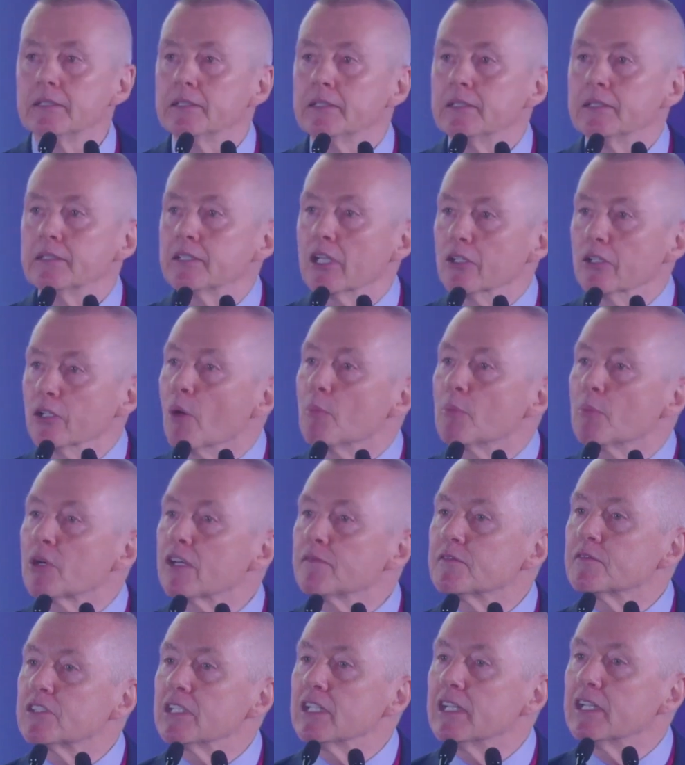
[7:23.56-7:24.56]
The number
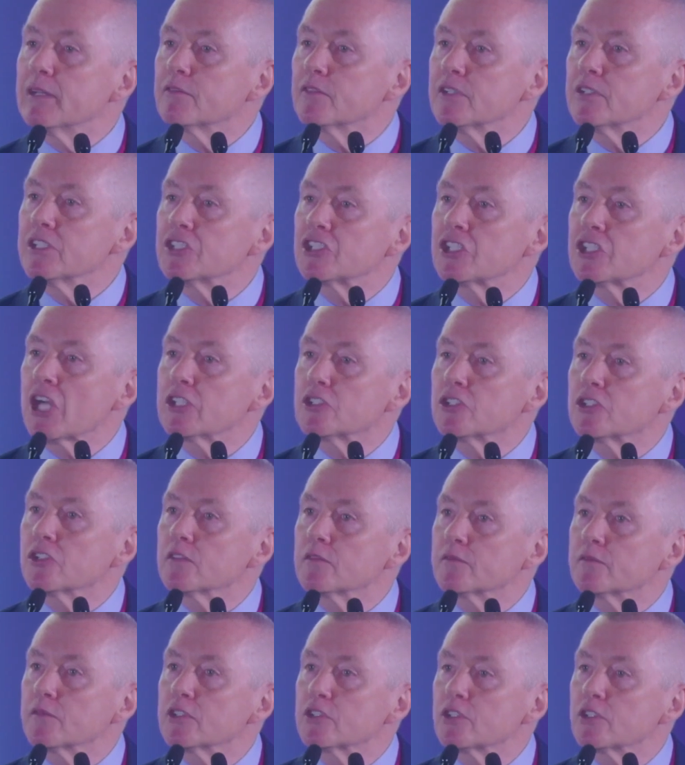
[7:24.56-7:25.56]
of deliveries
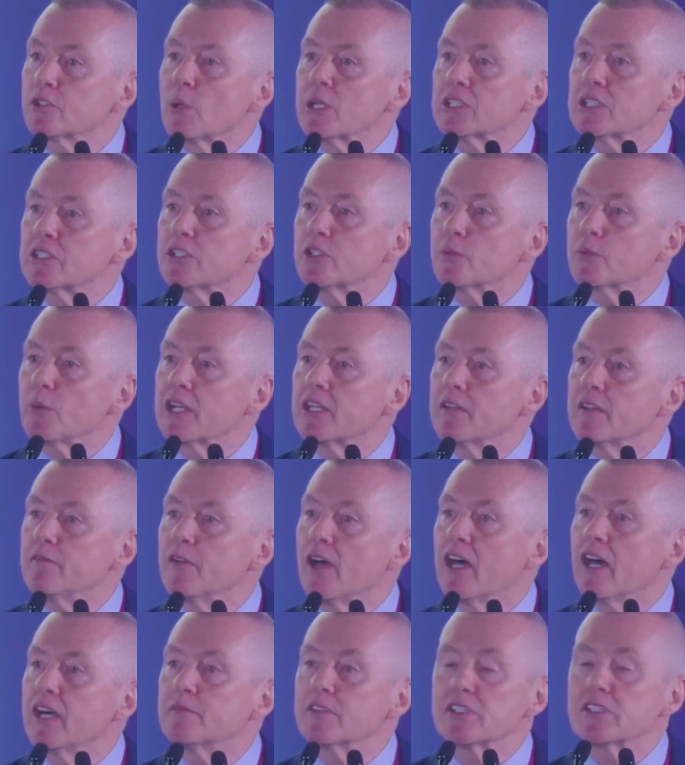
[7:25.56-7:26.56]
scheduled for
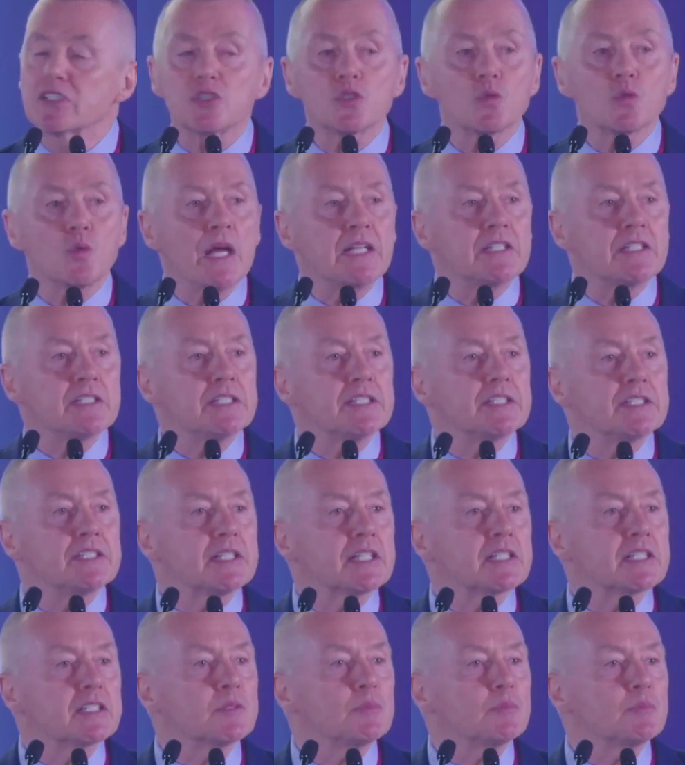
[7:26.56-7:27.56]
2025 is
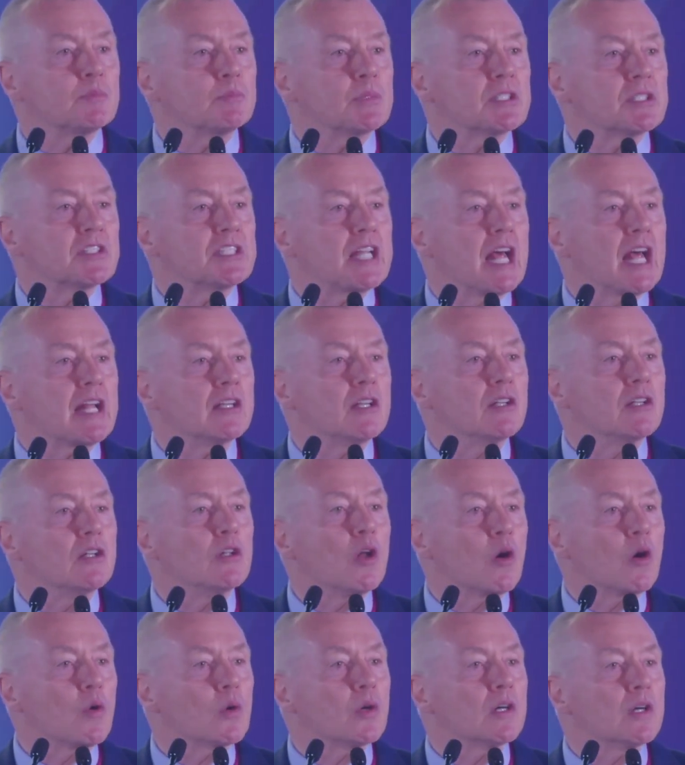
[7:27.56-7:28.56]
26%
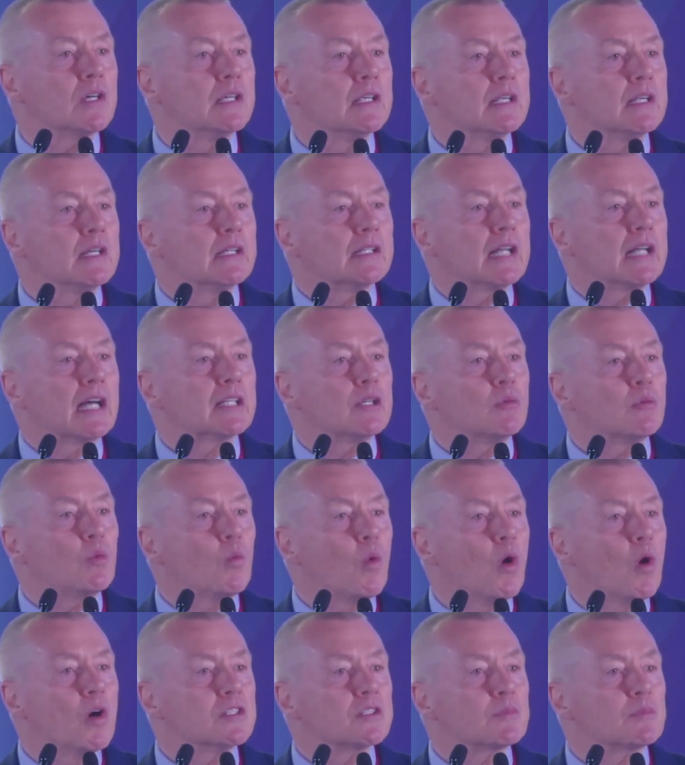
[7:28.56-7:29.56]
lower than it
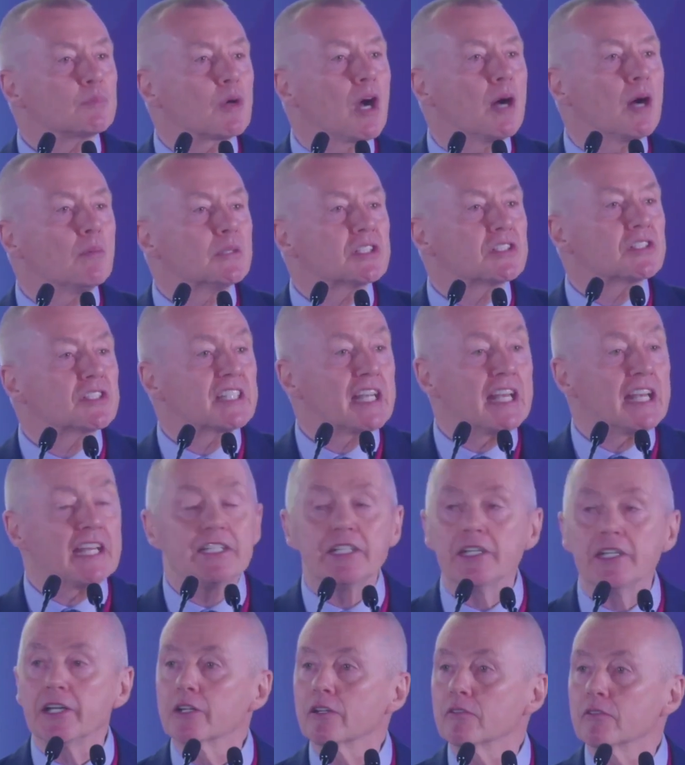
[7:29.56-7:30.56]
was promised a
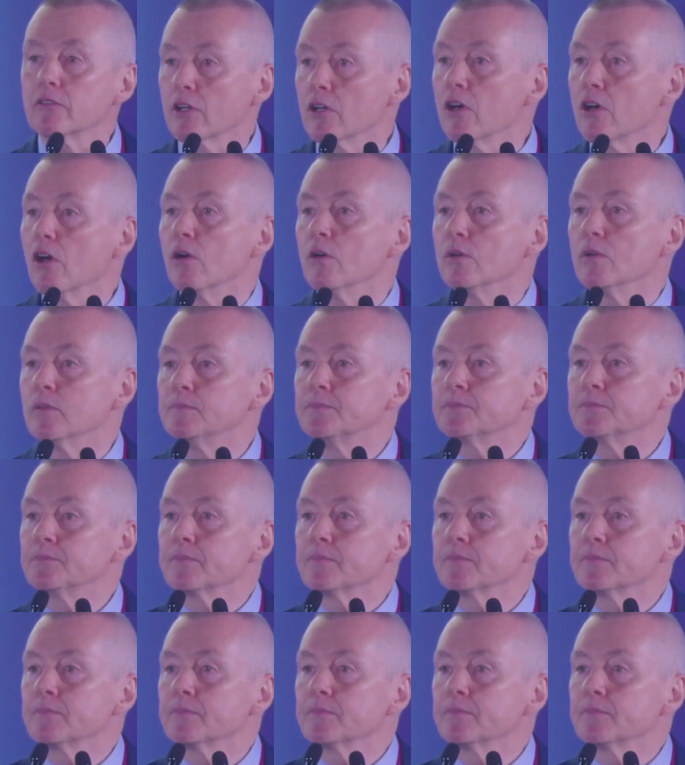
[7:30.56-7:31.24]
year ago.